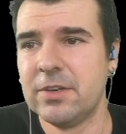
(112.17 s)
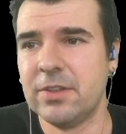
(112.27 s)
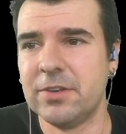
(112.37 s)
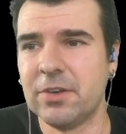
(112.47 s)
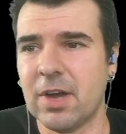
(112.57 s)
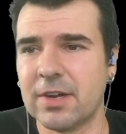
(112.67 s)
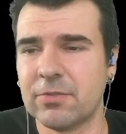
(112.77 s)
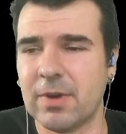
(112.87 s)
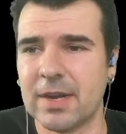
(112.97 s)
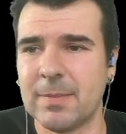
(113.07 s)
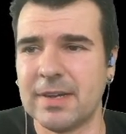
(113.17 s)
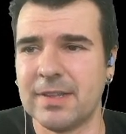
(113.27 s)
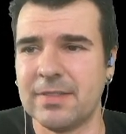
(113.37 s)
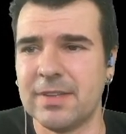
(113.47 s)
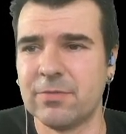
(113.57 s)
to the docs
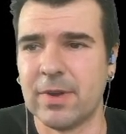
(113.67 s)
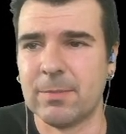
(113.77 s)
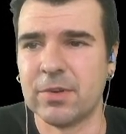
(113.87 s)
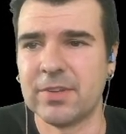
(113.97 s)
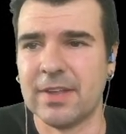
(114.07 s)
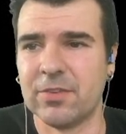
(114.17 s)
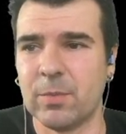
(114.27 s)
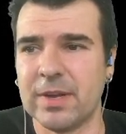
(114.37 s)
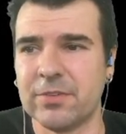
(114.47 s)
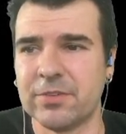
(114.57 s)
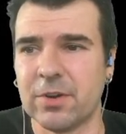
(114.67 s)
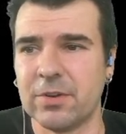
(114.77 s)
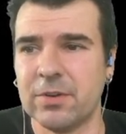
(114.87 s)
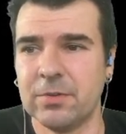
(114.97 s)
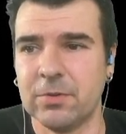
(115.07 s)
recommending these frameworks as the way to
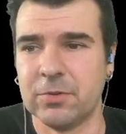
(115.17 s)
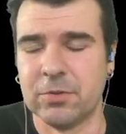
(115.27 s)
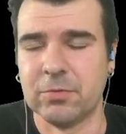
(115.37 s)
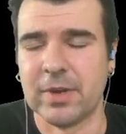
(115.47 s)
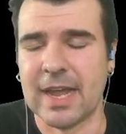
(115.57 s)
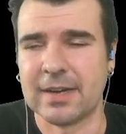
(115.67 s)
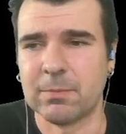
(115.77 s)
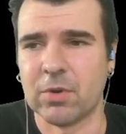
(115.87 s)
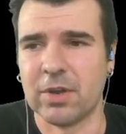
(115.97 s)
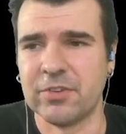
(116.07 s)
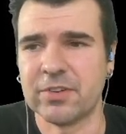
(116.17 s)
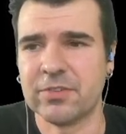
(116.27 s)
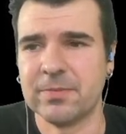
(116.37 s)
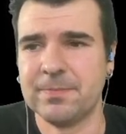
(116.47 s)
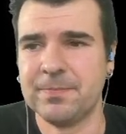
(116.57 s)
start your new React
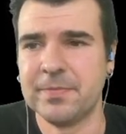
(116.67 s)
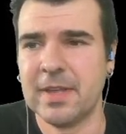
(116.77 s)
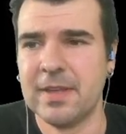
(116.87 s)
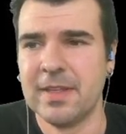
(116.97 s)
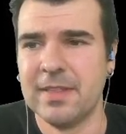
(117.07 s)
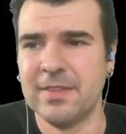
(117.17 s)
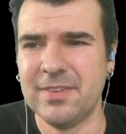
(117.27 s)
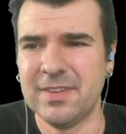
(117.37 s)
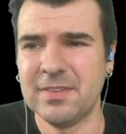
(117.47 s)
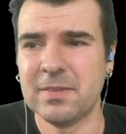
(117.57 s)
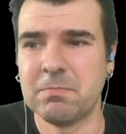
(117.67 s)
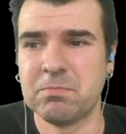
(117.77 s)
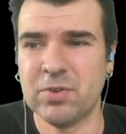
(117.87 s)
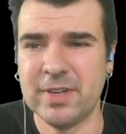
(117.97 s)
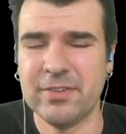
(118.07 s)
projects. This is a
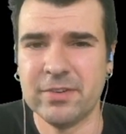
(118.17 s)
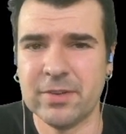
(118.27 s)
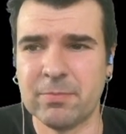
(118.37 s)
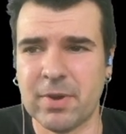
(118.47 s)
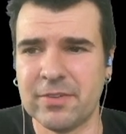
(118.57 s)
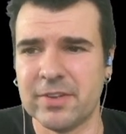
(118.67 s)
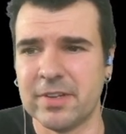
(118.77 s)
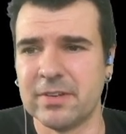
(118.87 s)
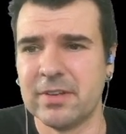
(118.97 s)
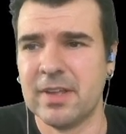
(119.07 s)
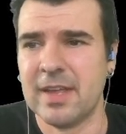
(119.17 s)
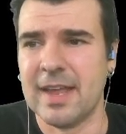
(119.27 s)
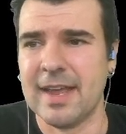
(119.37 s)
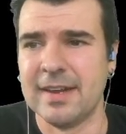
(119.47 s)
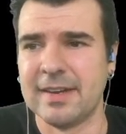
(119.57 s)
pretty serious precedent
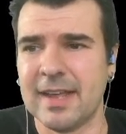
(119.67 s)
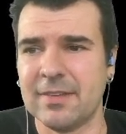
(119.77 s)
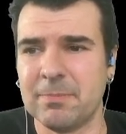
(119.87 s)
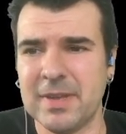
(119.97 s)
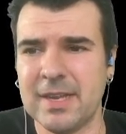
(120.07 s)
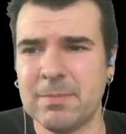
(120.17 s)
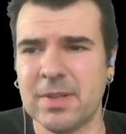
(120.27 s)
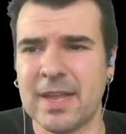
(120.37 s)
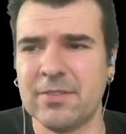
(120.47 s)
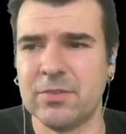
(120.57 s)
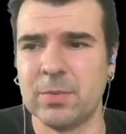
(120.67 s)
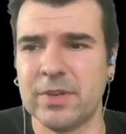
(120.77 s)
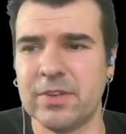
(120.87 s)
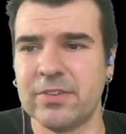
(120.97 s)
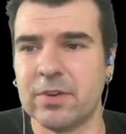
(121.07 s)
and has big implications when
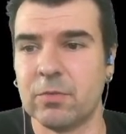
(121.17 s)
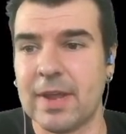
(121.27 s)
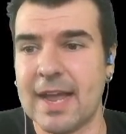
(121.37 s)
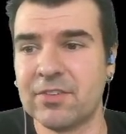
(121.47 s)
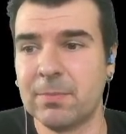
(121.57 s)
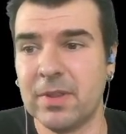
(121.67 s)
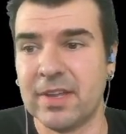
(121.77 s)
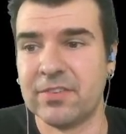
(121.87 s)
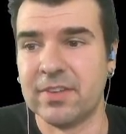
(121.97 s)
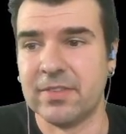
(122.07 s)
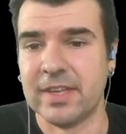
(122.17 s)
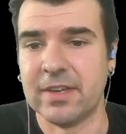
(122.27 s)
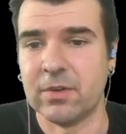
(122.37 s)
you consider React's place in the